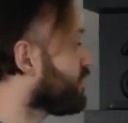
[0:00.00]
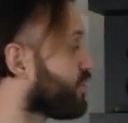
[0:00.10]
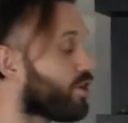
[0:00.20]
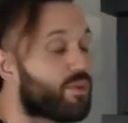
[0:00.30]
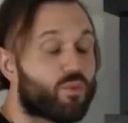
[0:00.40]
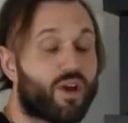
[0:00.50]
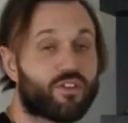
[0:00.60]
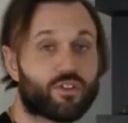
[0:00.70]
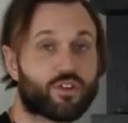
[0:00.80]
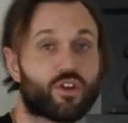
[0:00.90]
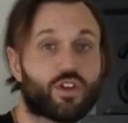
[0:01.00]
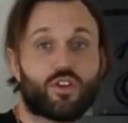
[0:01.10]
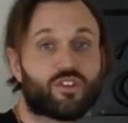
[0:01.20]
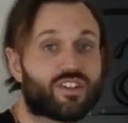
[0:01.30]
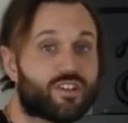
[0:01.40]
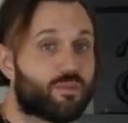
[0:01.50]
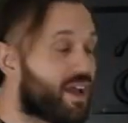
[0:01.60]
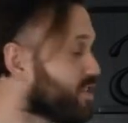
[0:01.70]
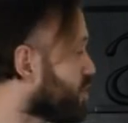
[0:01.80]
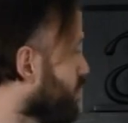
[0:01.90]
determine whether they're going to use the
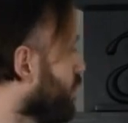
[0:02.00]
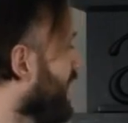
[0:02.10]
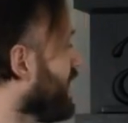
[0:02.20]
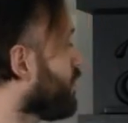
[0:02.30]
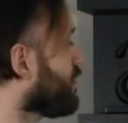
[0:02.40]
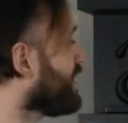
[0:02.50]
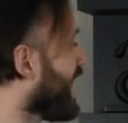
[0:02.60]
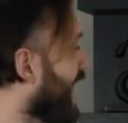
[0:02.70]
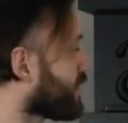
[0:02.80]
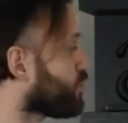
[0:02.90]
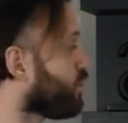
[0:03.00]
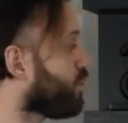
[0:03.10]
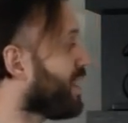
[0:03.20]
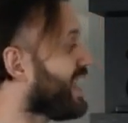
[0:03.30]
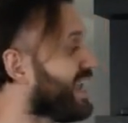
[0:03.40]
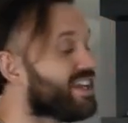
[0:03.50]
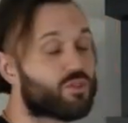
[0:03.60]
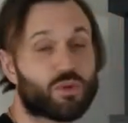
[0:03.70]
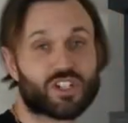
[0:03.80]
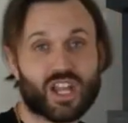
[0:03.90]
dimensional weight or the actual weight
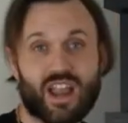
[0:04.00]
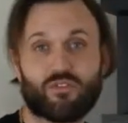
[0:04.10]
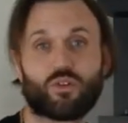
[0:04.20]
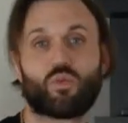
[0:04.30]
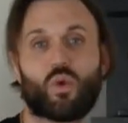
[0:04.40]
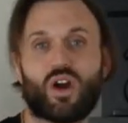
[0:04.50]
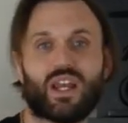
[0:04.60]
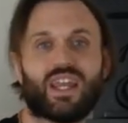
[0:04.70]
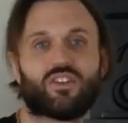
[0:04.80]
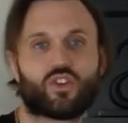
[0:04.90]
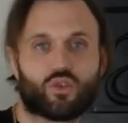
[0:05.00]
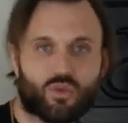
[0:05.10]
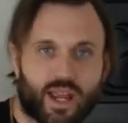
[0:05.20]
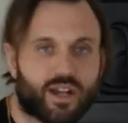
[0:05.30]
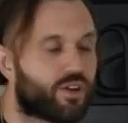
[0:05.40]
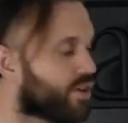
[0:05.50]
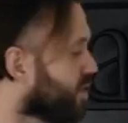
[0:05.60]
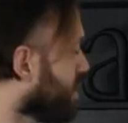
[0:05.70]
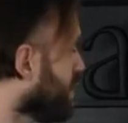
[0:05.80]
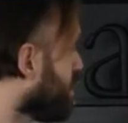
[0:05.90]
is whichever one is greater.
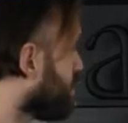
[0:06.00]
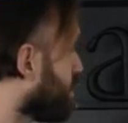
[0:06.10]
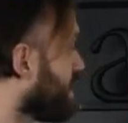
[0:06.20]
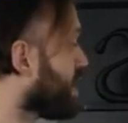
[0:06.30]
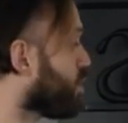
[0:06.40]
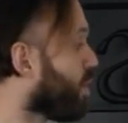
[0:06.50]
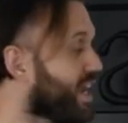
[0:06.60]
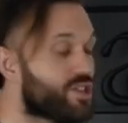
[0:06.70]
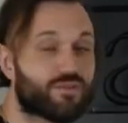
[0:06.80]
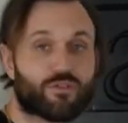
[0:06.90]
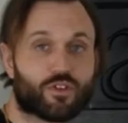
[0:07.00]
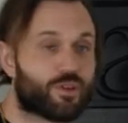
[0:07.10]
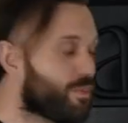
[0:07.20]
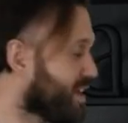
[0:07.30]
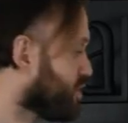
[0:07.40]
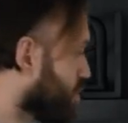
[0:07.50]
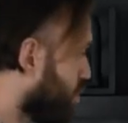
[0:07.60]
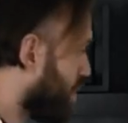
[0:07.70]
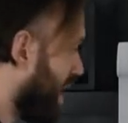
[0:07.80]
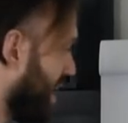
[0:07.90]
So the equation for
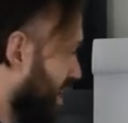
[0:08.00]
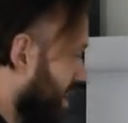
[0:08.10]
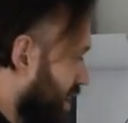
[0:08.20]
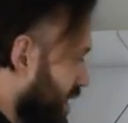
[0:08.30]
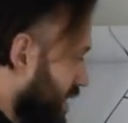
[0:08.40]
dimensional weight